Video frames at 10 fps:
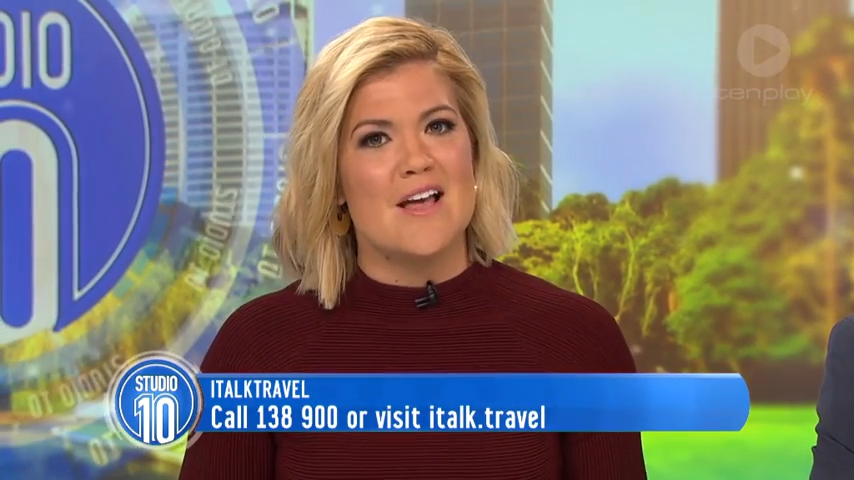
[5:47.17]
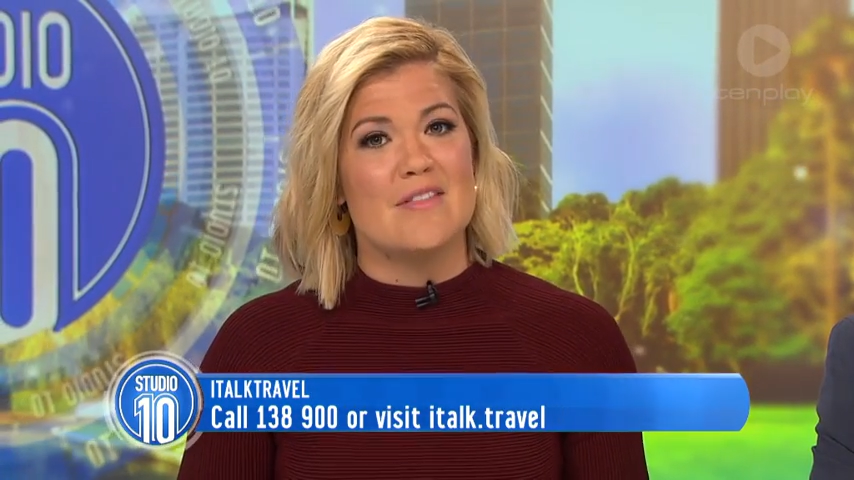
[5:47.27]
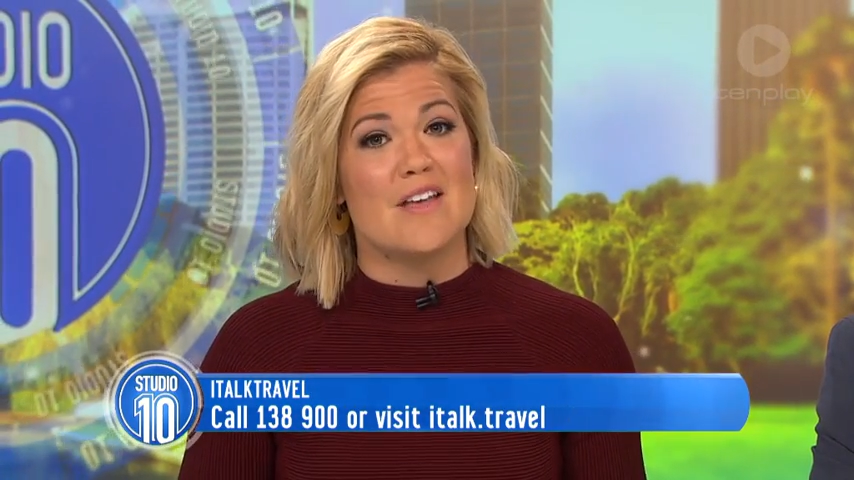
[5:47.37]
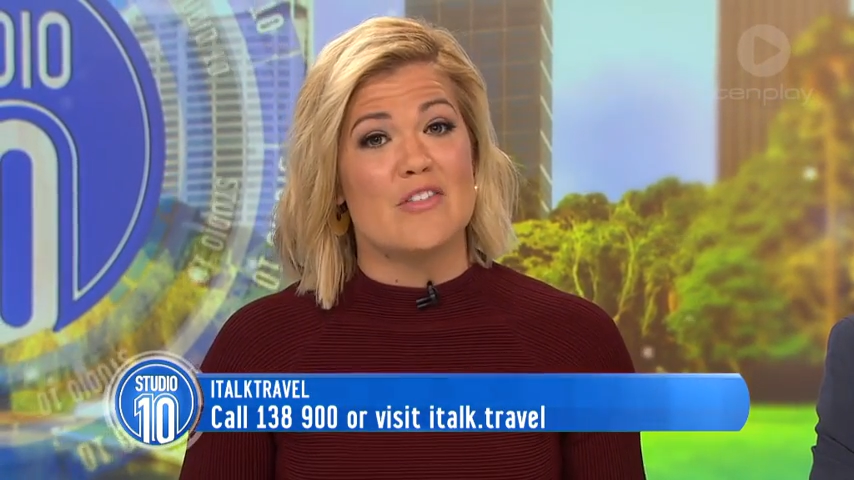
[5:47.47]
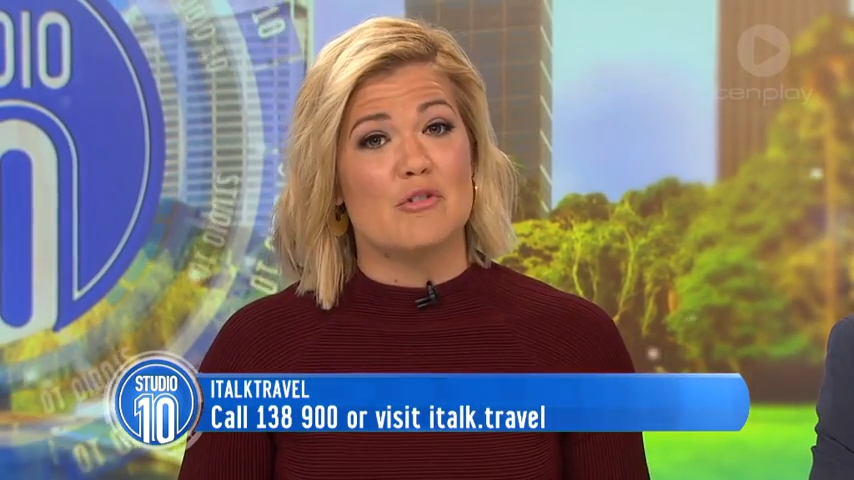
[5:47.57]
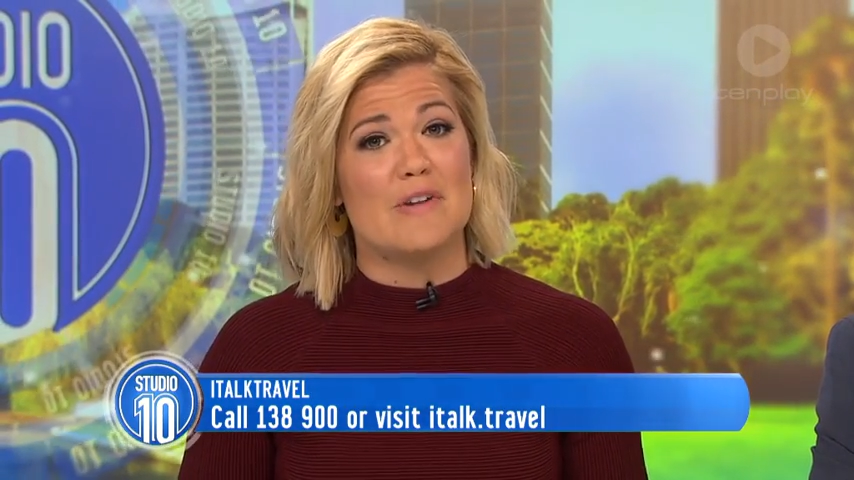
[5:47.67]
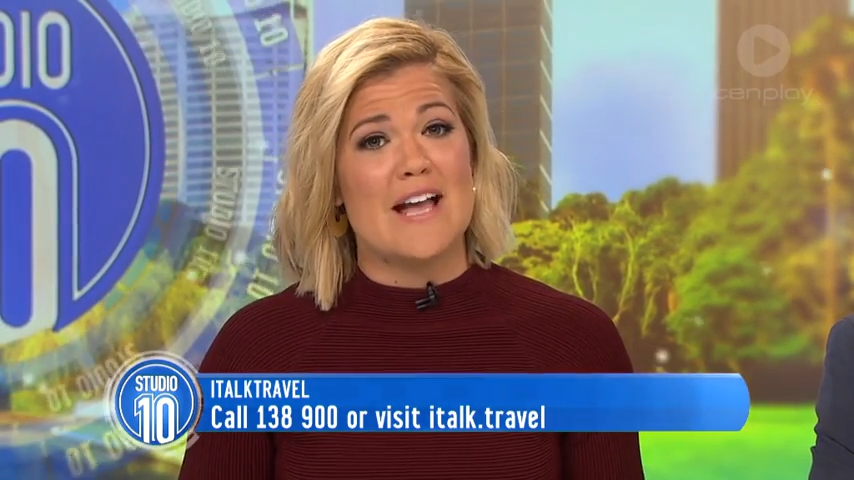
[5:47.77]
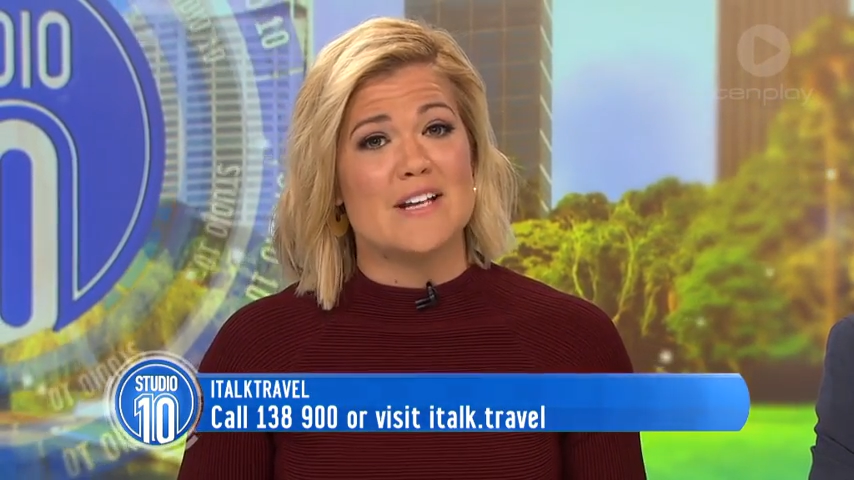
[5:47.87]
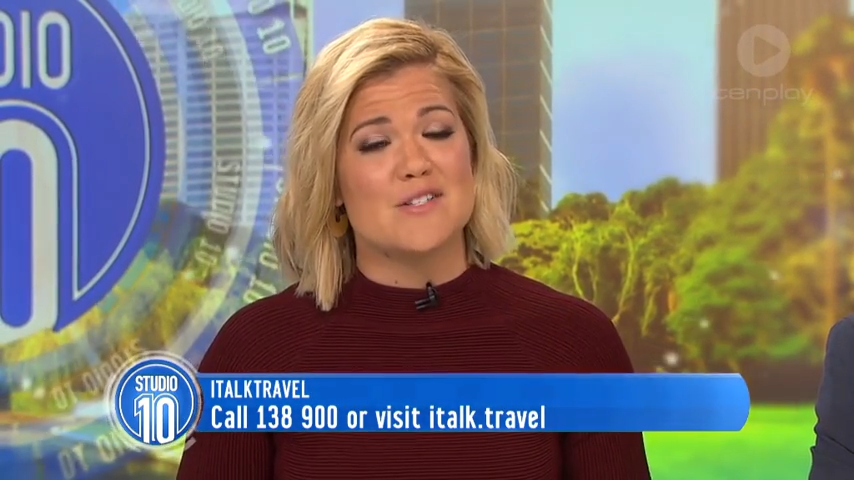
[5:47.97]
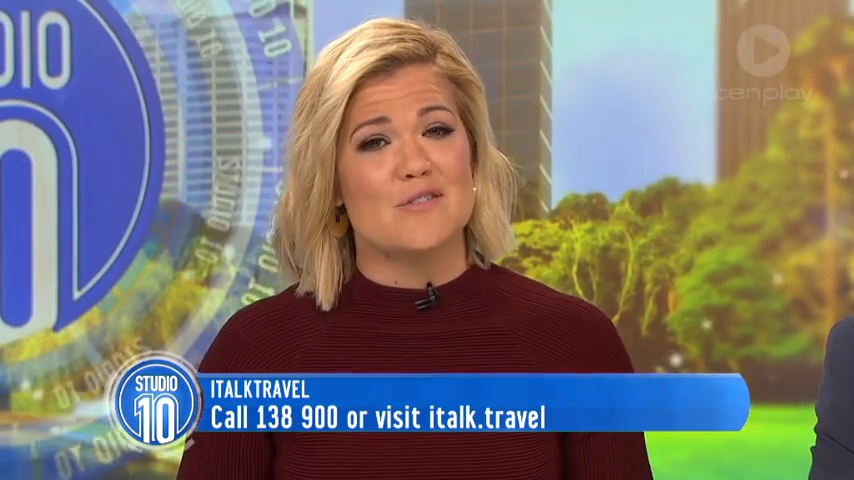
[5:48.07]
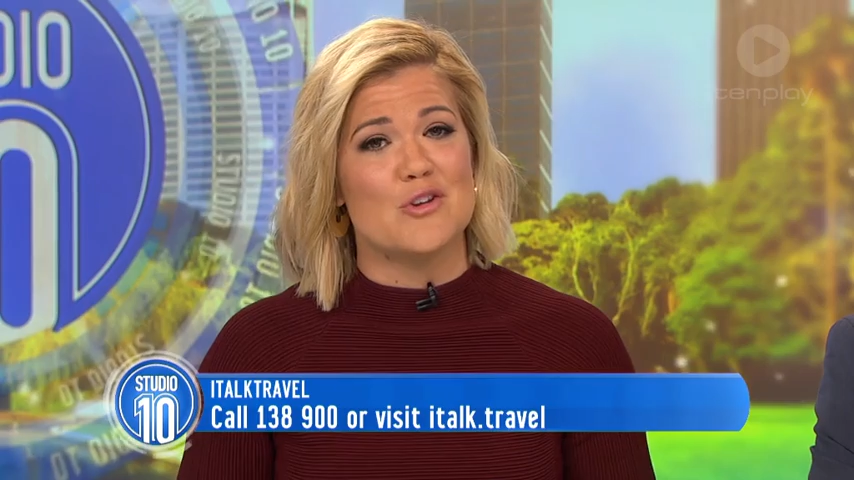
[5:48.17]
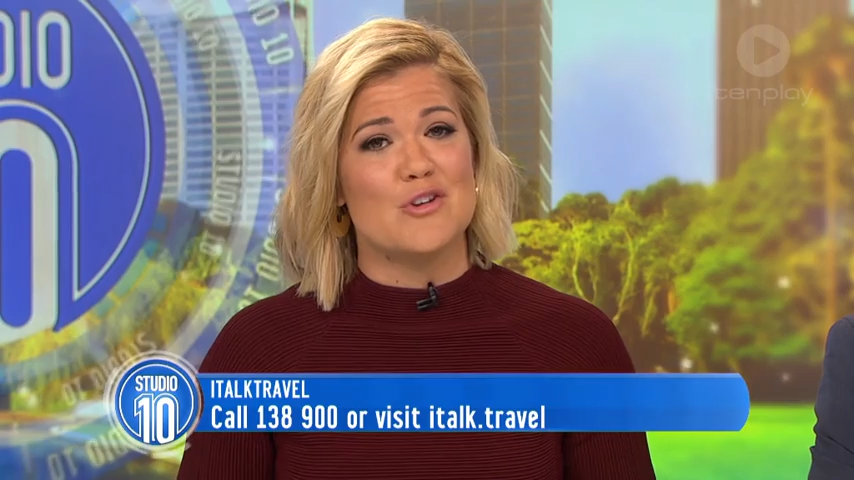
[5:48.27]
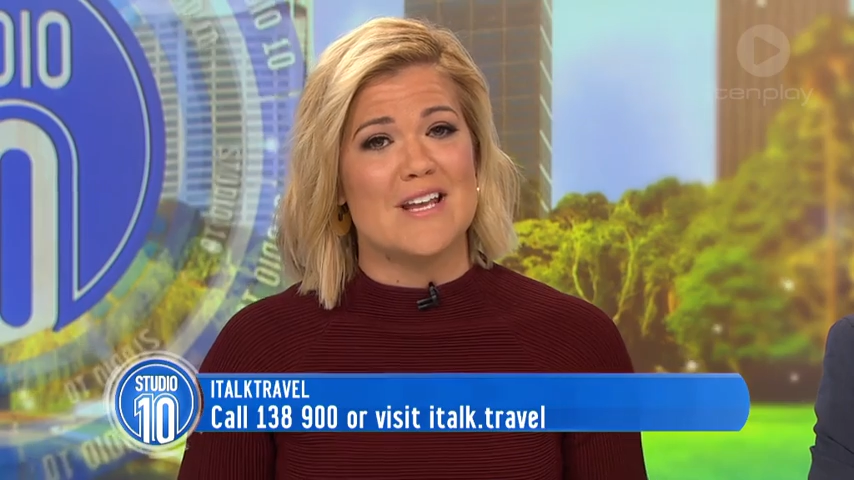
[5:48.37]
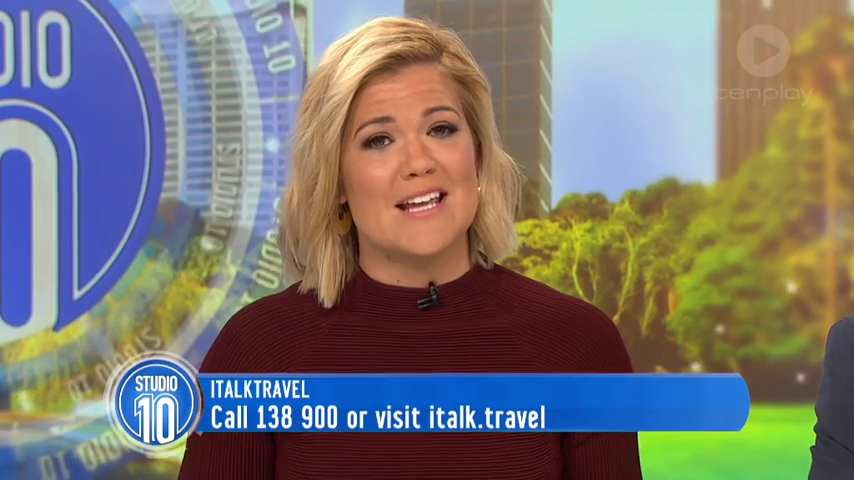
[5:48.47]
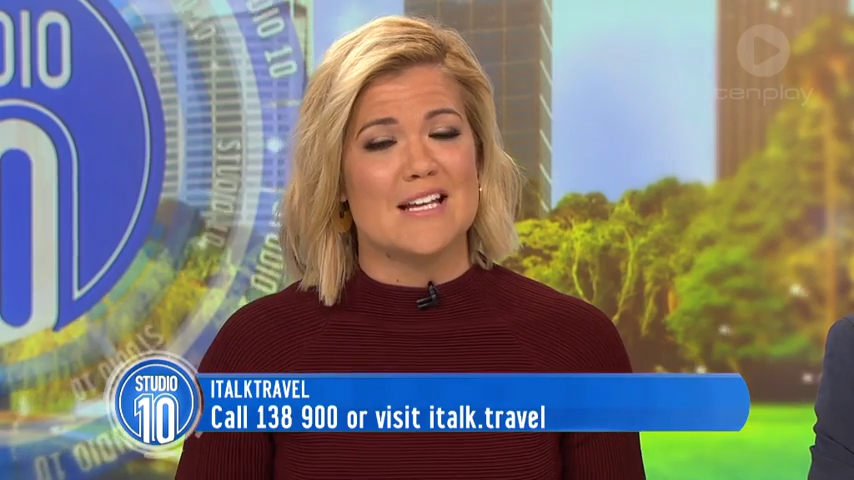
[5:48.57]
They're the creators of
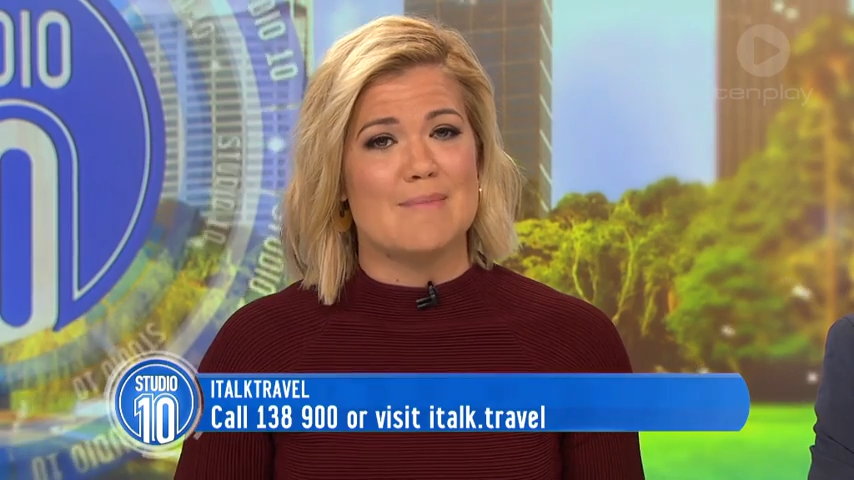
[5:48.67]
unique and